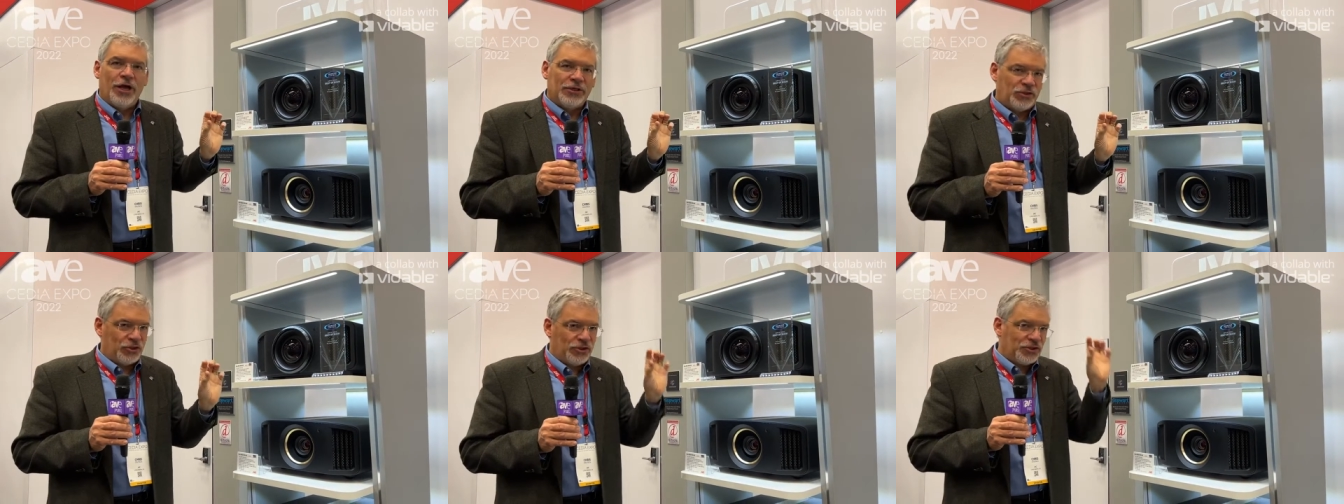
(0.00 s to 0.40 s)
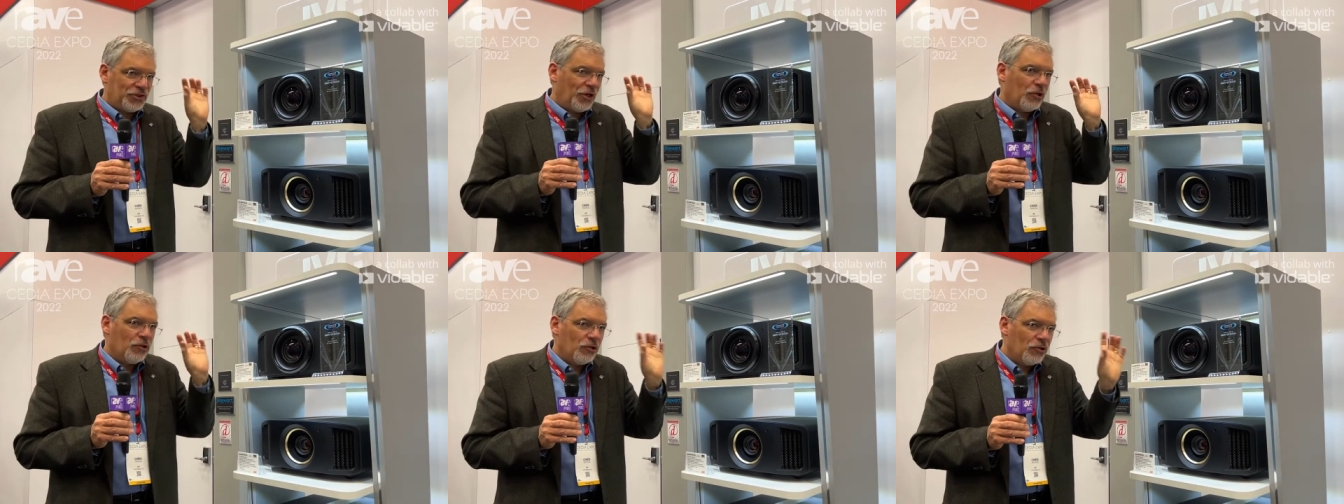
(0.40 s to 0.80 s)
so just
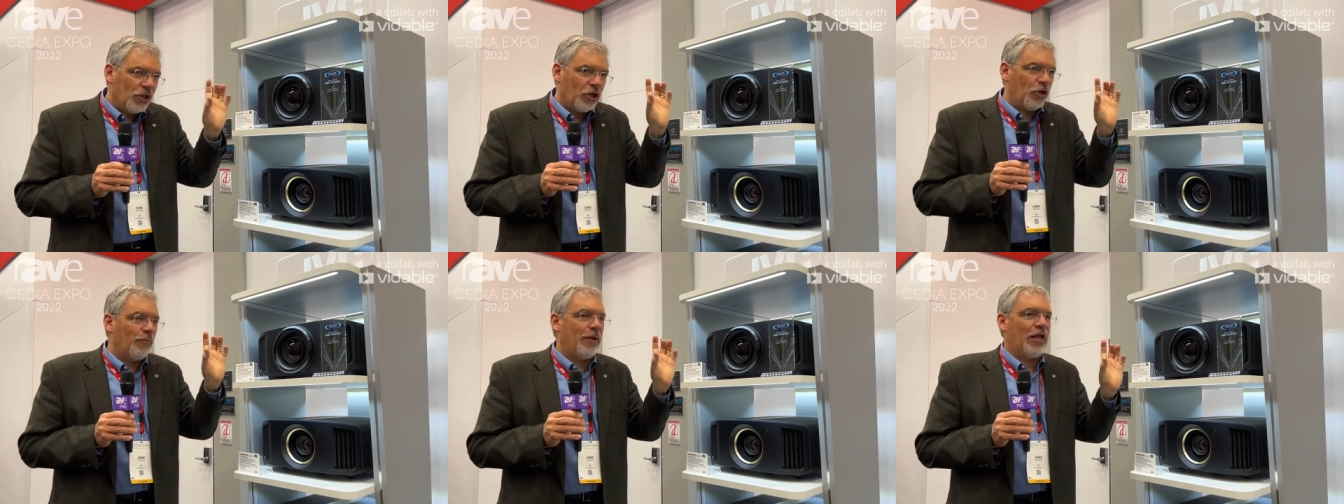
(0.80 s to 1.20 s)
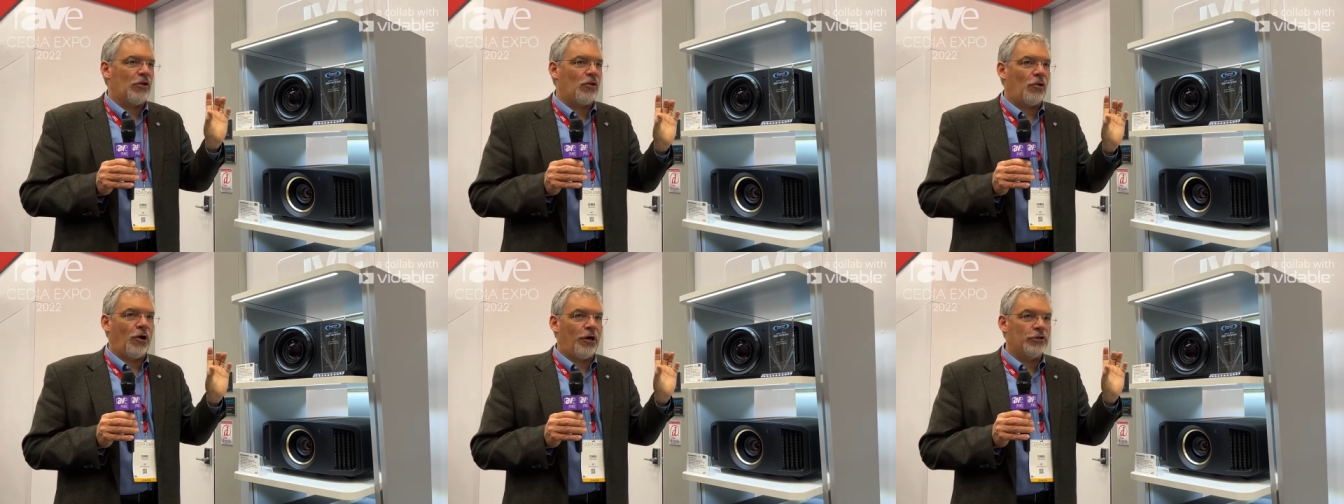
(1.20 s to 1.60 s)
a little bit
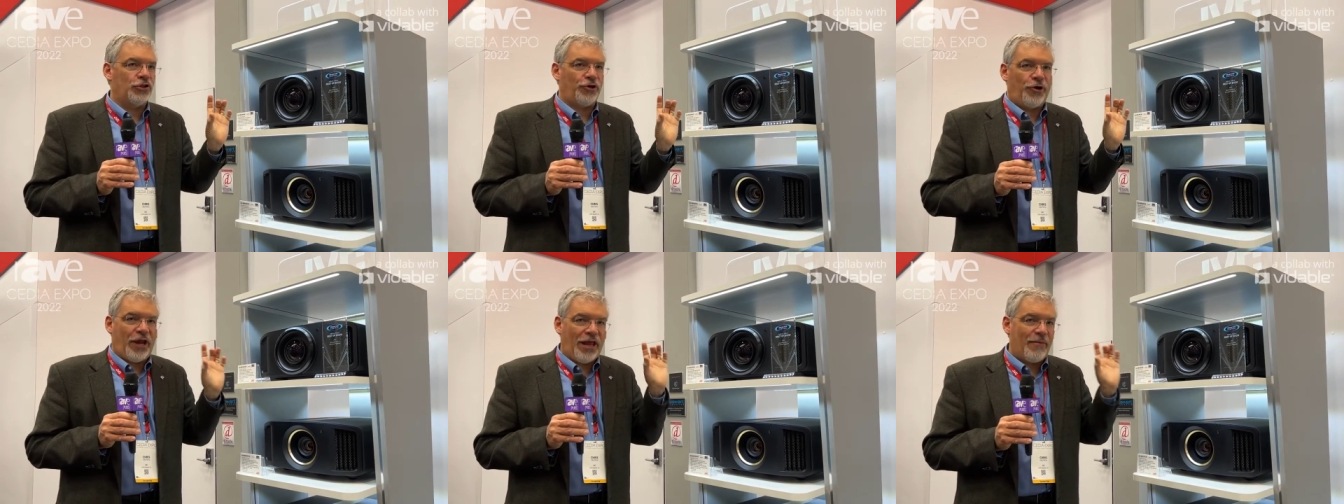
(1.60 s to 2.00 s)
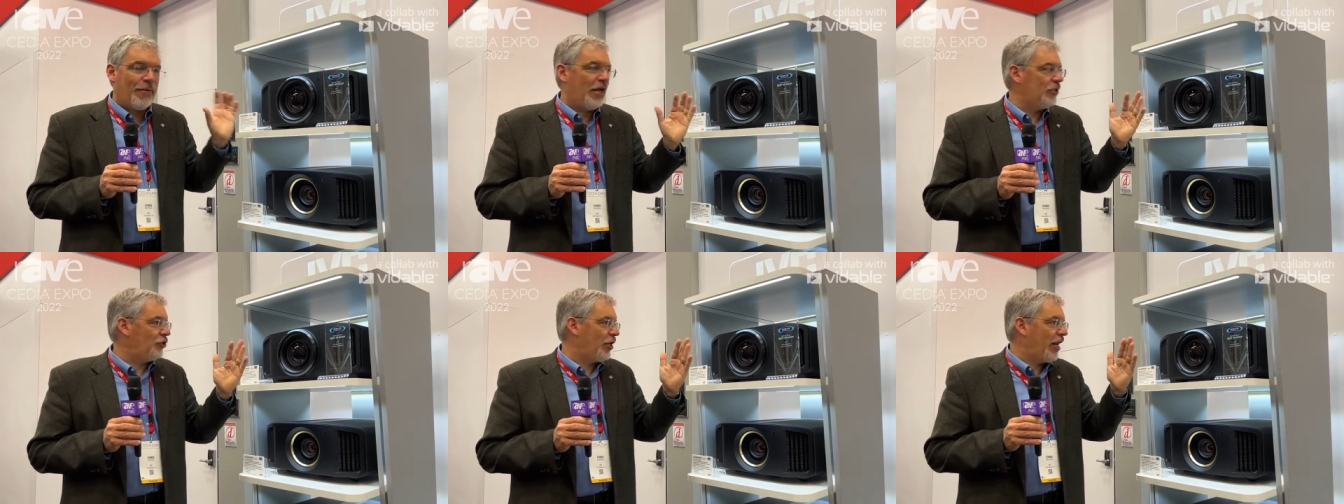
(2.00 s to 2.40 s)
larger
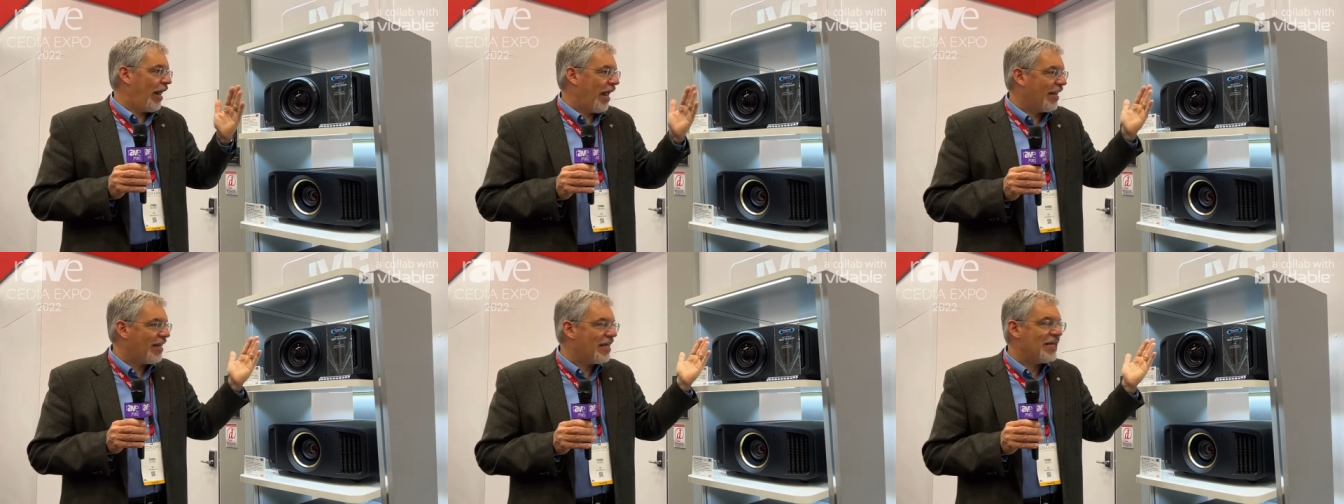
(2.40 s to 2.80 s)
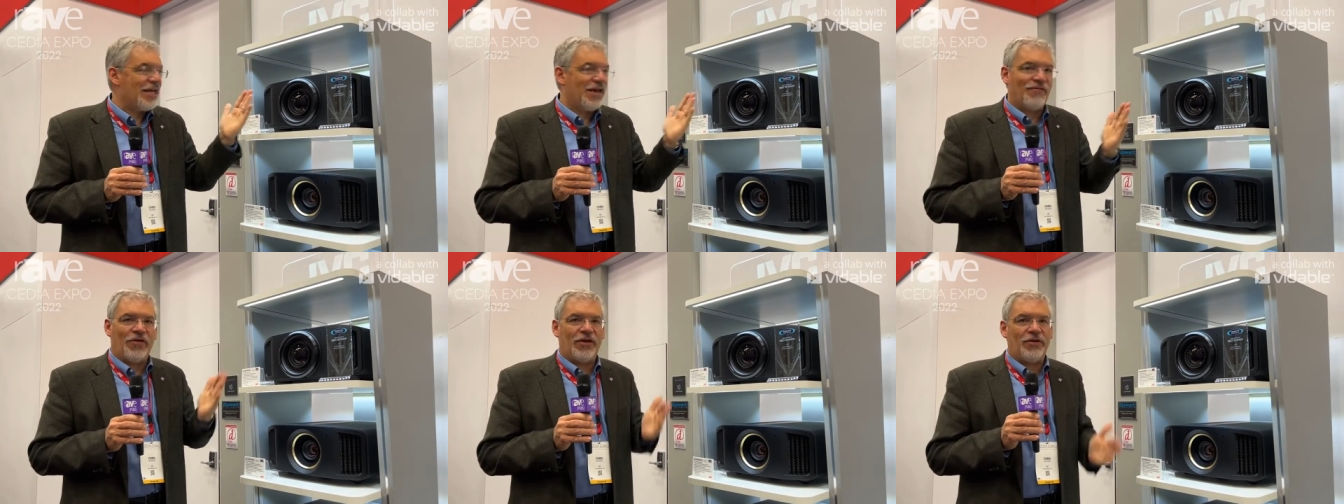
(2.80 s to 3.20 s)
image at any
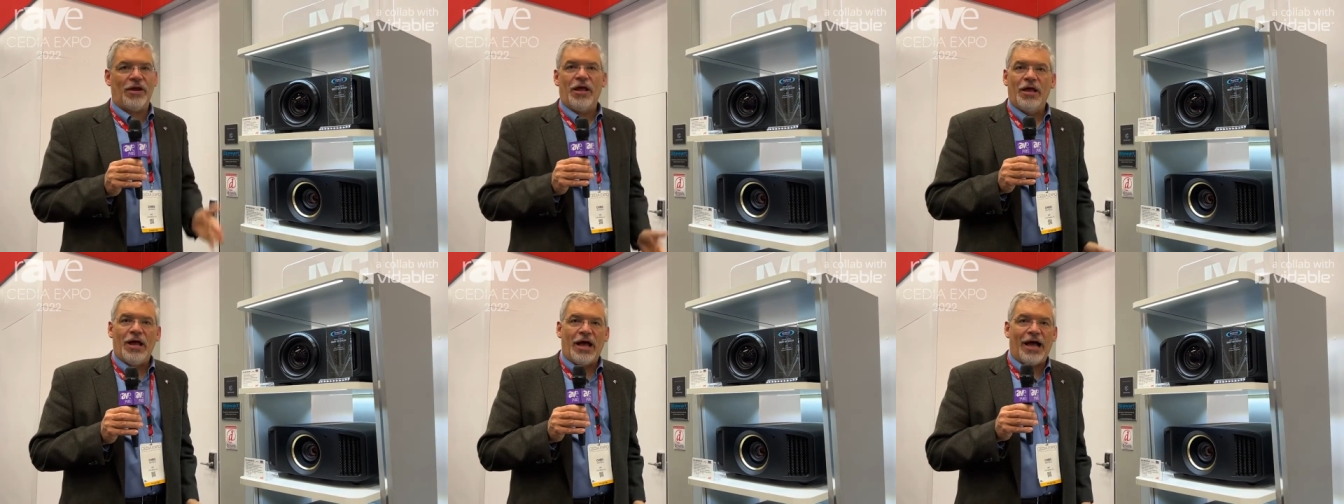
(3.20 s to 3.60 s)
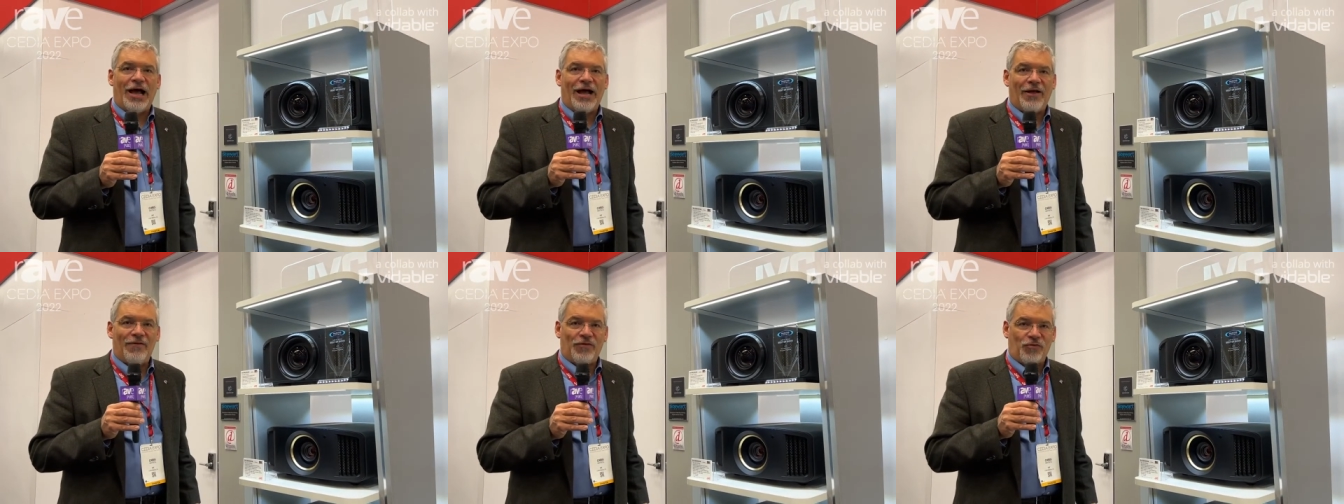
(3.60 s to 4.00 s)
given
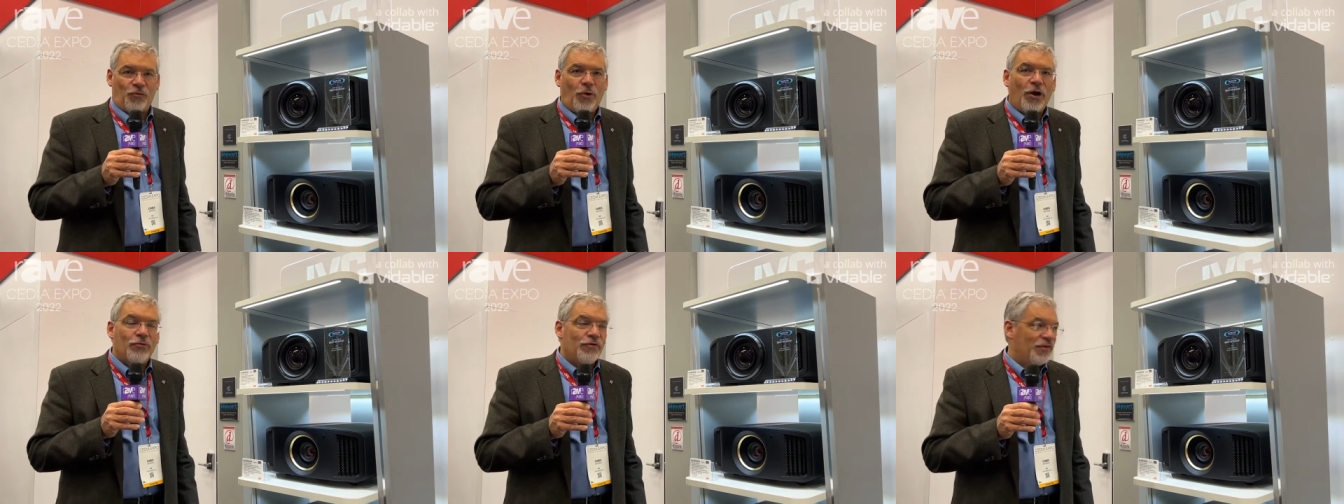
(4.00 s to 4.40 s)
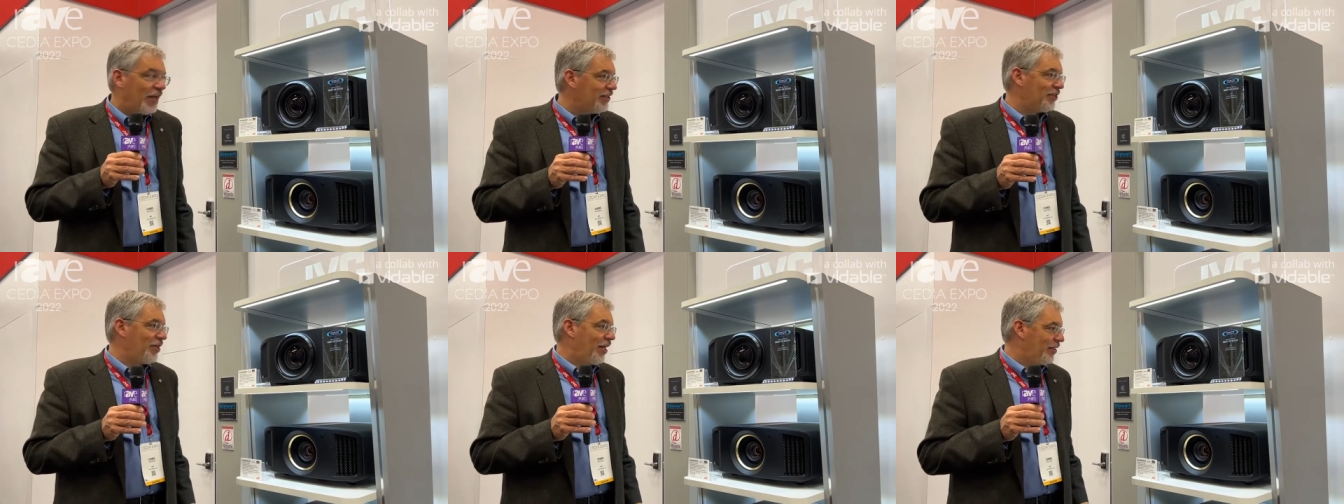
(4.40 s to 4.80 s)
uh, throw
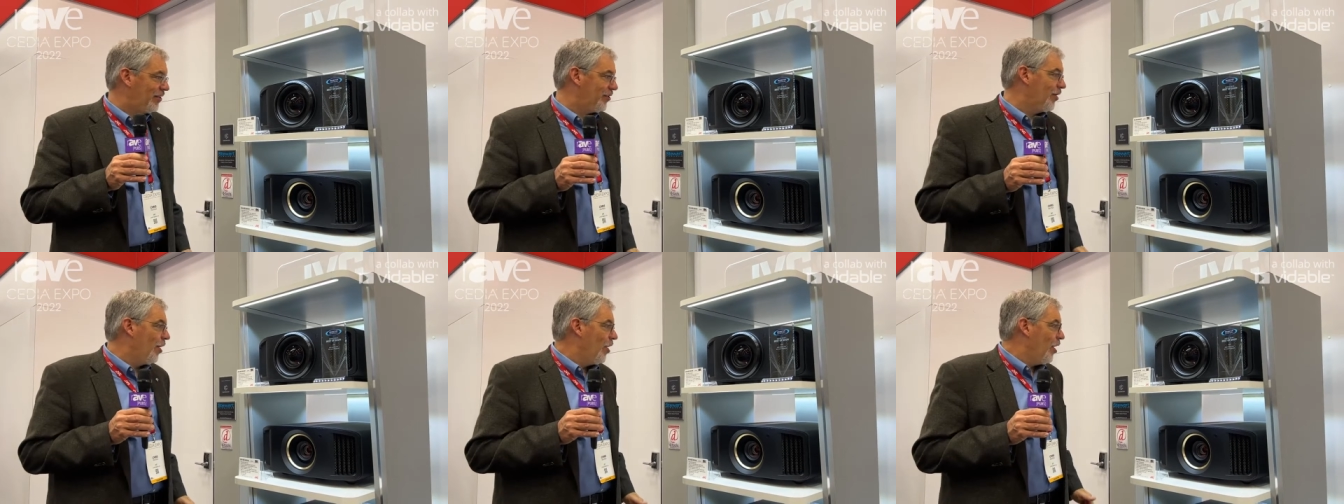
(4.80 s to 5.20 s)
distance.